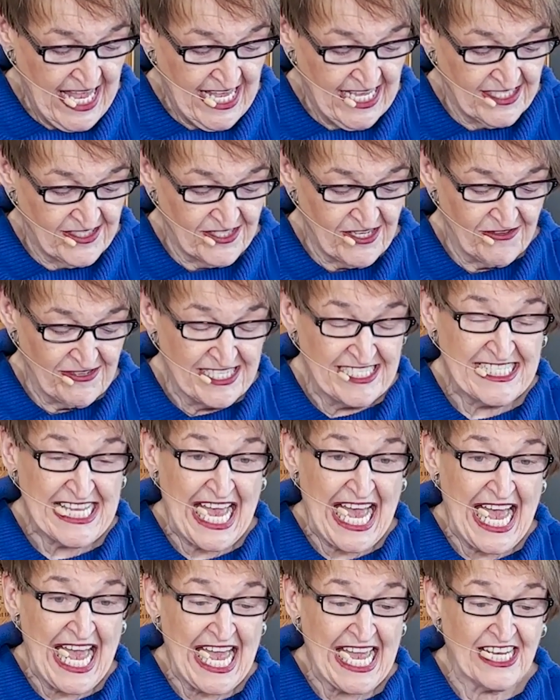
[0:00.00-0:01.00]
So as
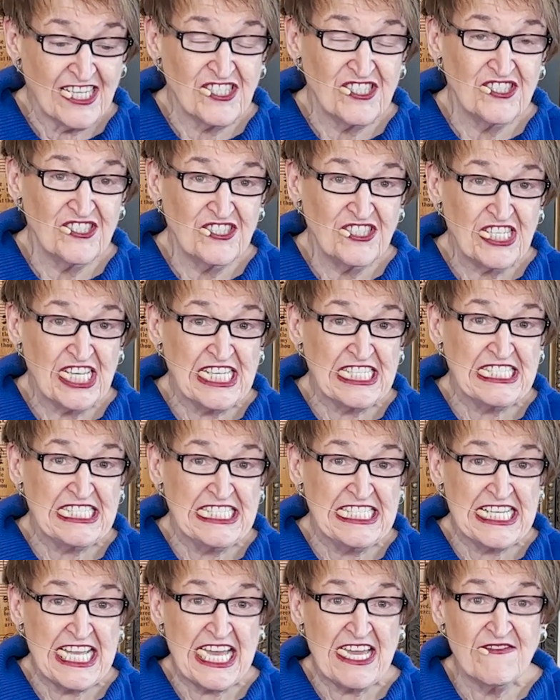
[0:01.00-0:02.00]
anxious as
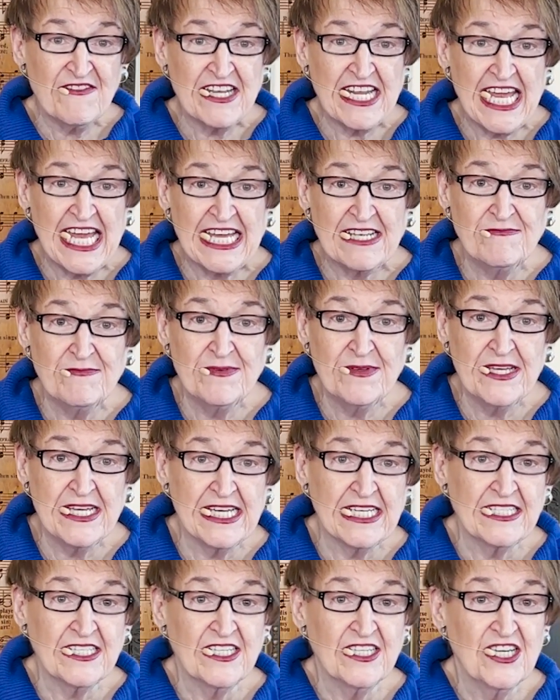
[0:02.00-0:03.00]
David had
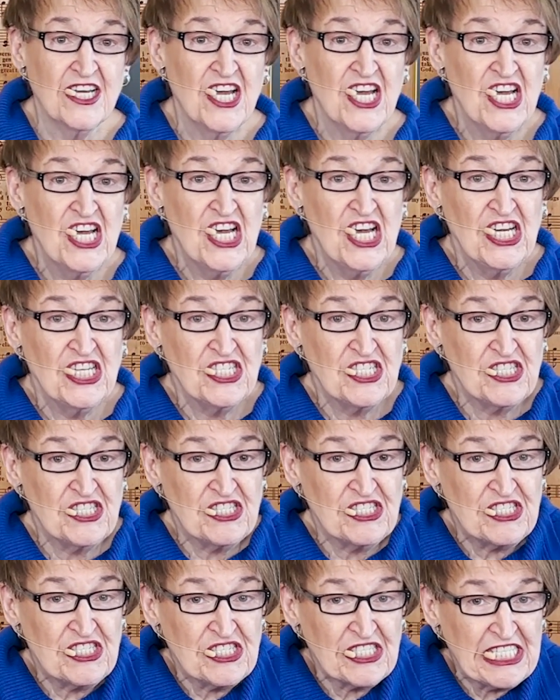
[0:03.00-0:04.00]
been
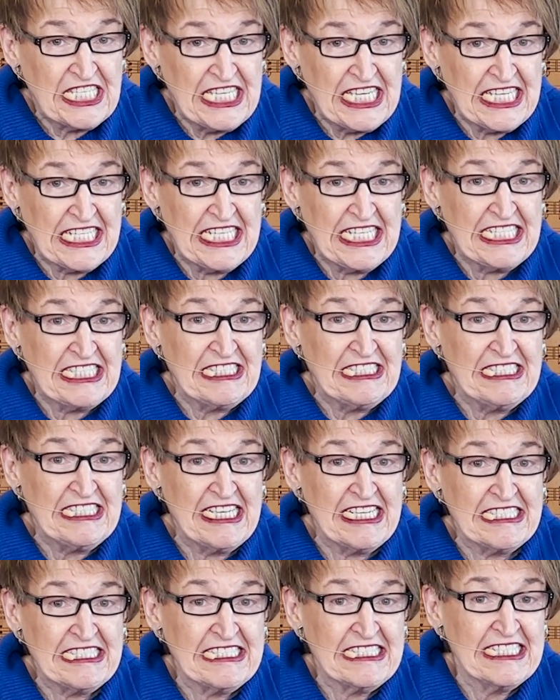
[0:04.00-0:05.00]
to get his
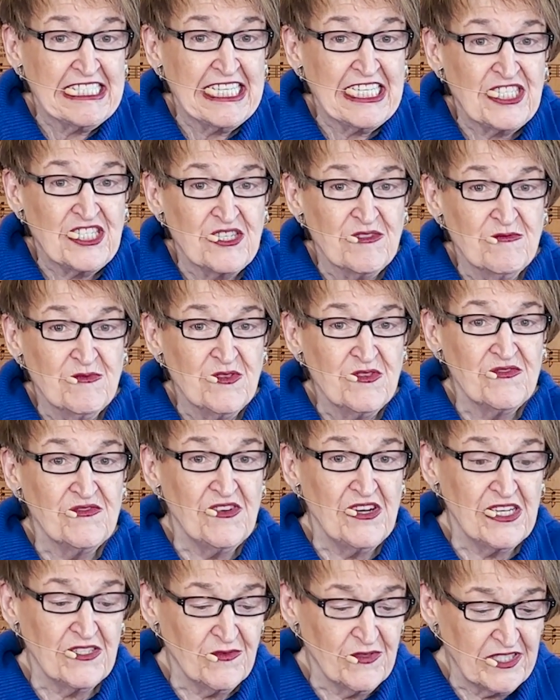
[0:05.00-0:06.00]
destiny, to move
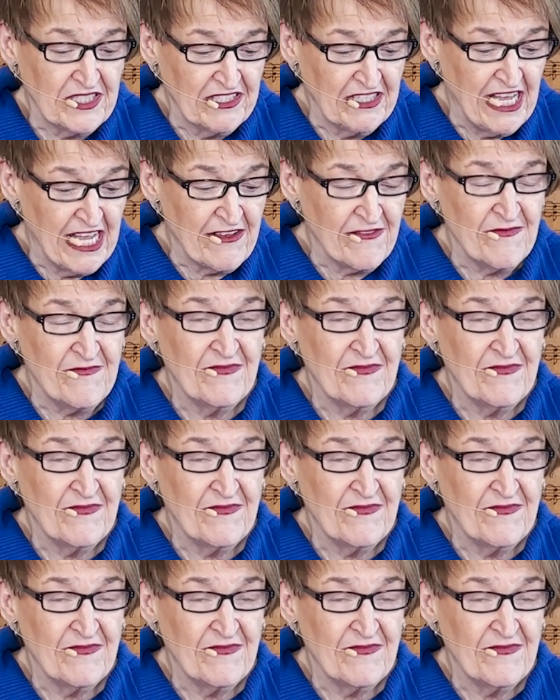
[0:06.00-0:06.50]
on with life,